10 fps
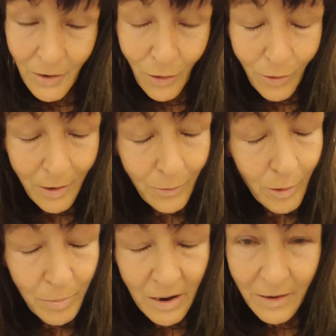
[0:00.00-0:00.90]
Godly
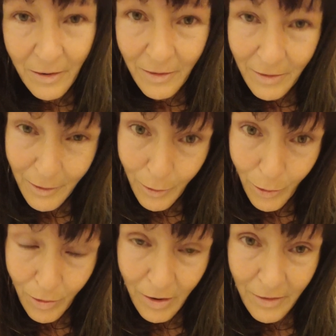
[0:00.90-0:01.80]
repentance and
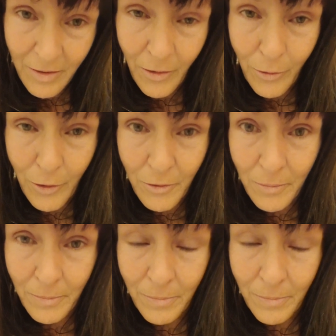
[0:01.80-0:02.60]
godly sorrow.